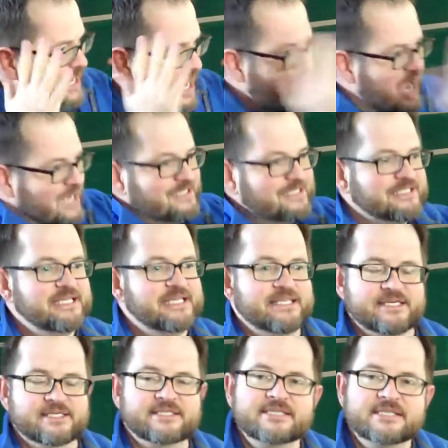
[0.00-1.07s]
and I see
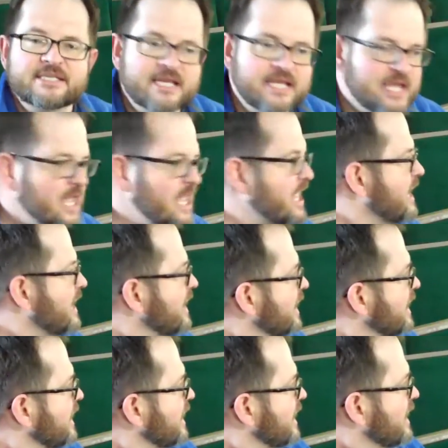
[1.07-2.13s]
this.
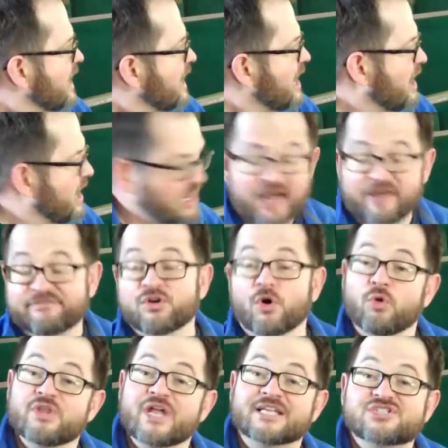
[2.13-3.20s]
And I've
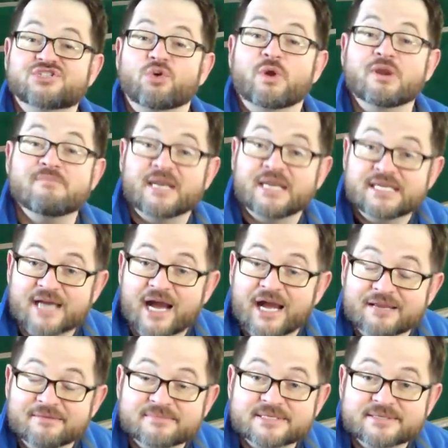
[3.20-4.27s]
told that story many
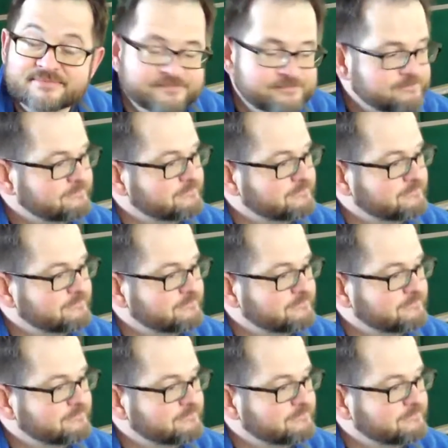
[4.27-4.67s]
times.